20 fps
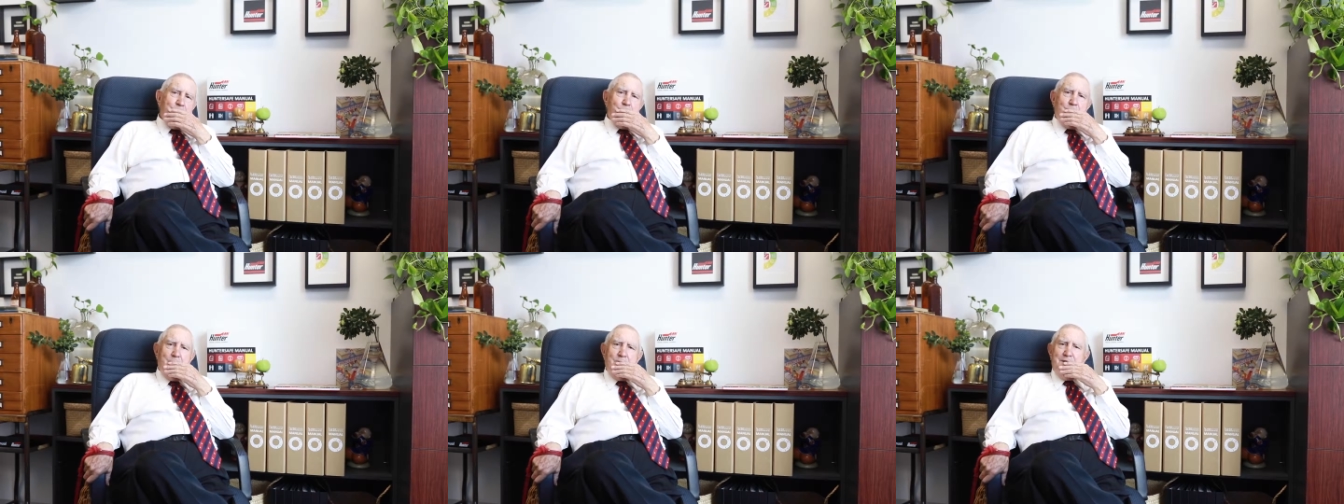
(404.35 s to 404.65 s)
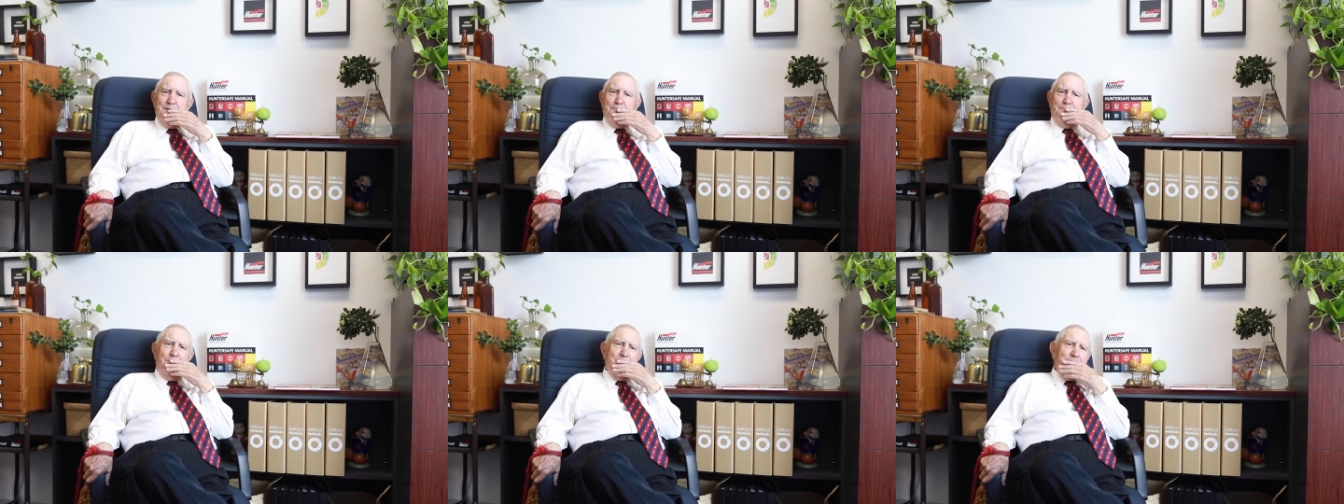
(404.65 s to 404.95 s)
what do
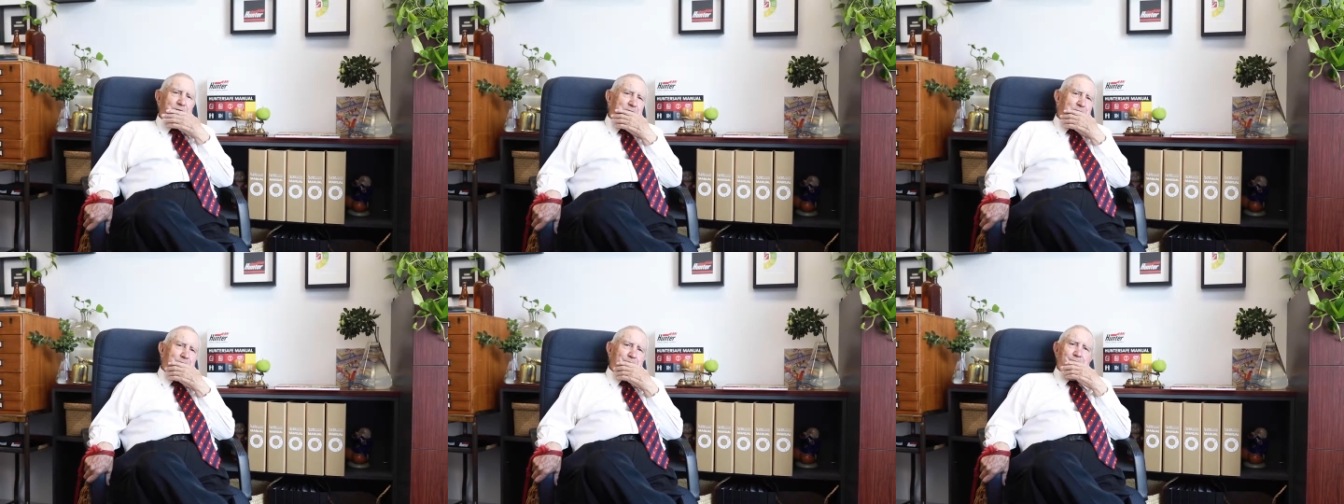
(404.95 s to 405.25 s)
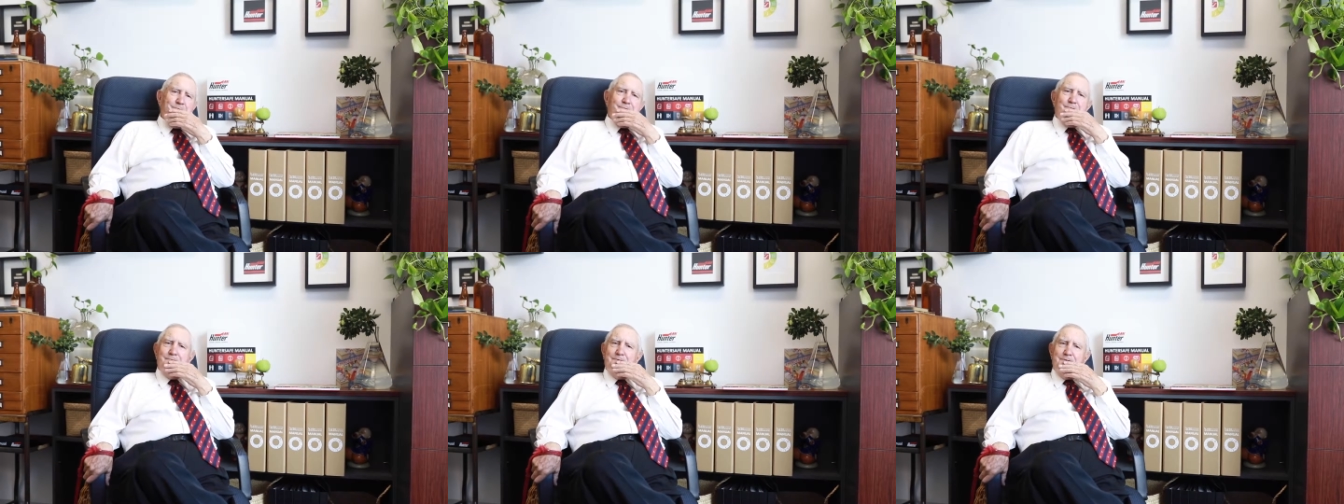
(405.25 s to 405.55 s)
you put
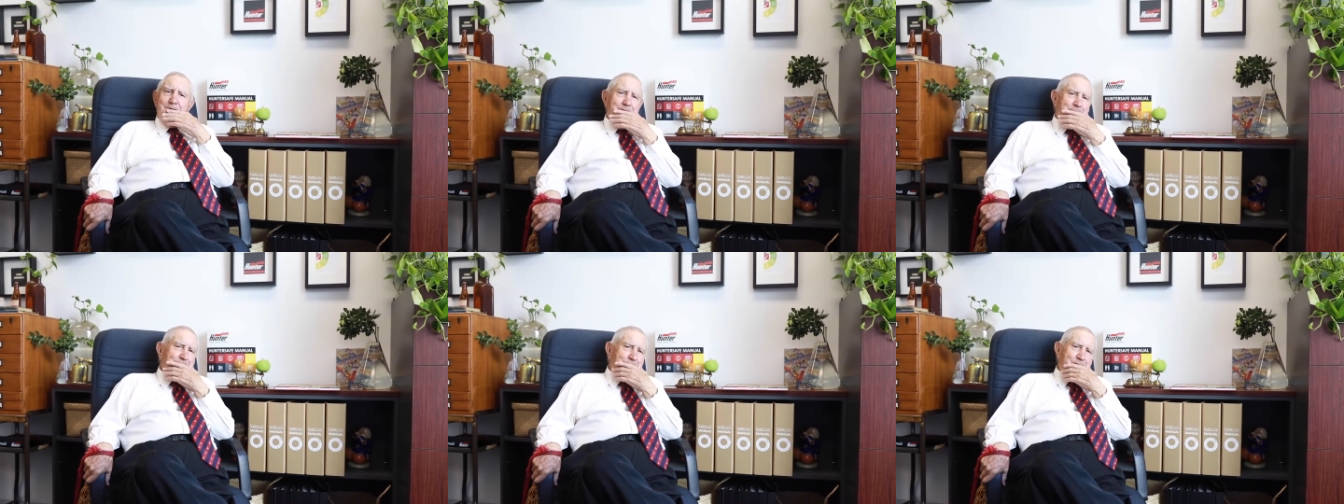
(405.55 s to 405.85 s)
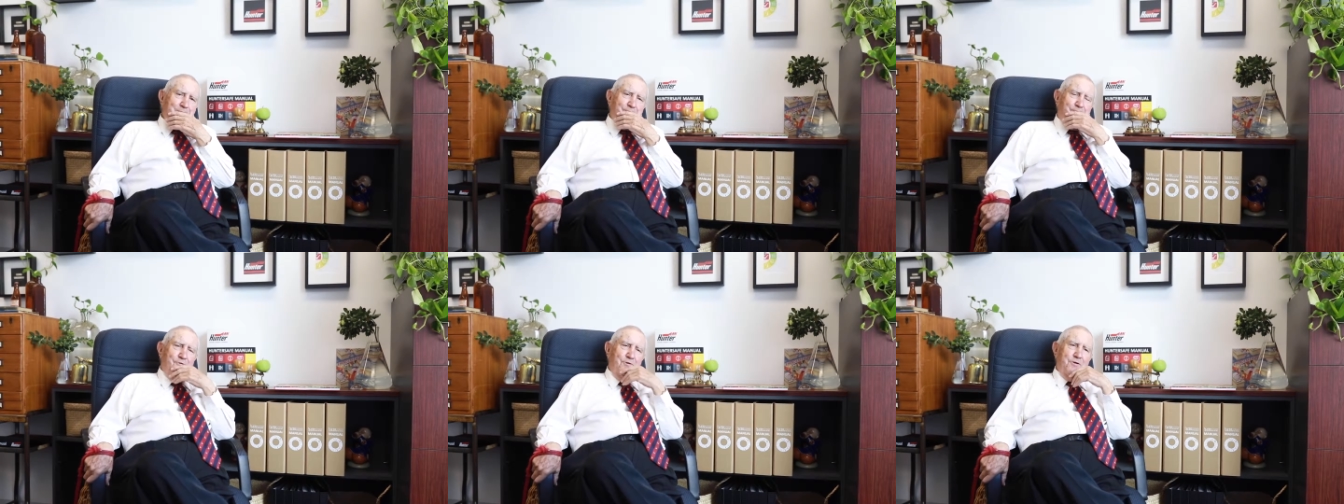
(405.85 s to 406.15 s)
your, your
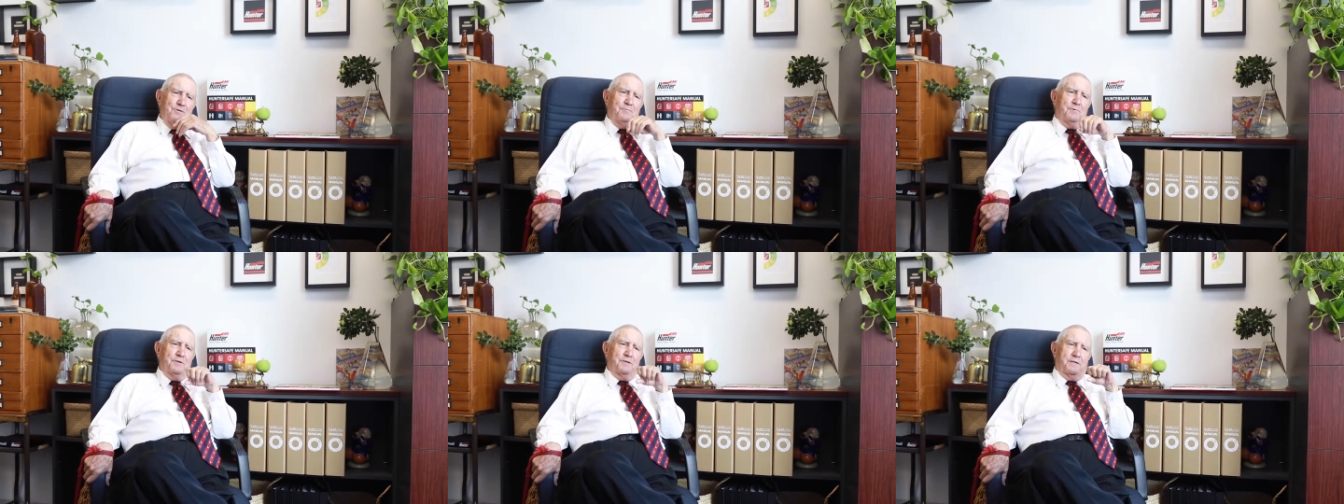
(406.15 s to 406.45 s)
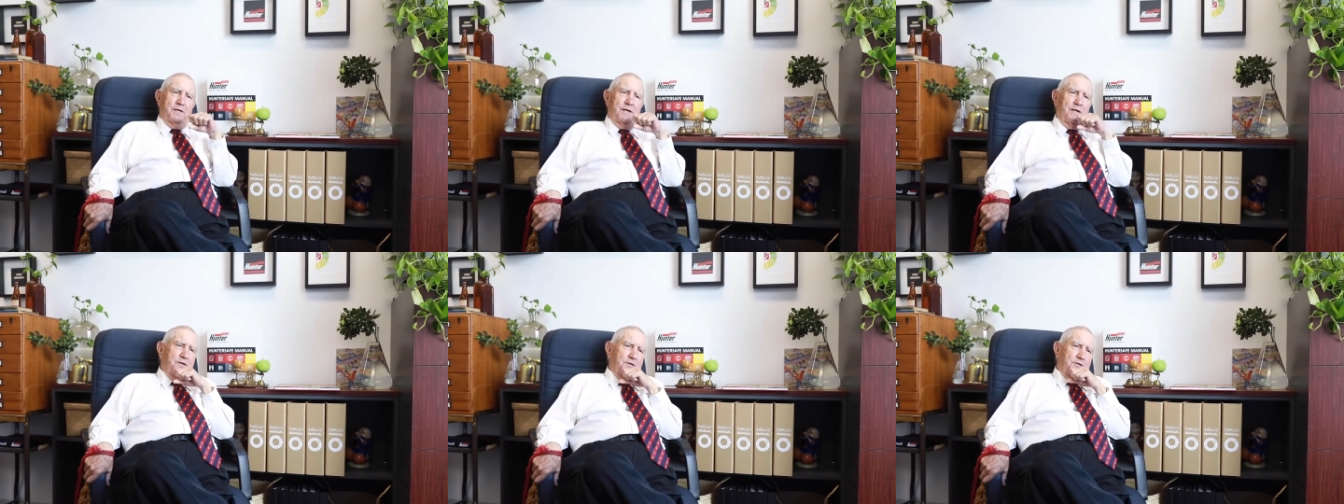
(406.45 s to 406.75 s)
improvement
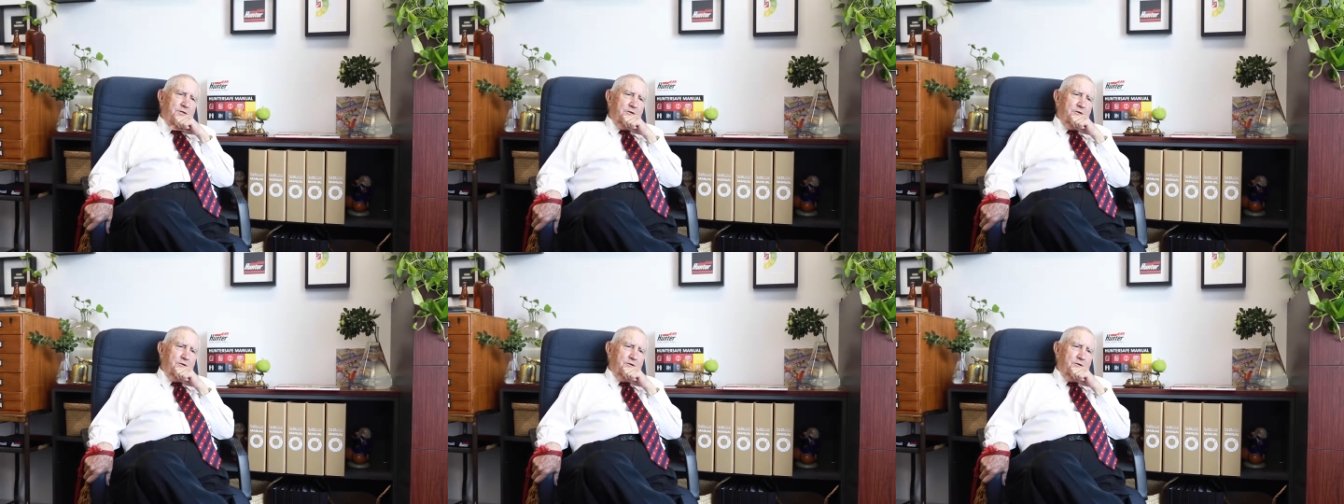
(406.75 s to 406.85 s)
down to?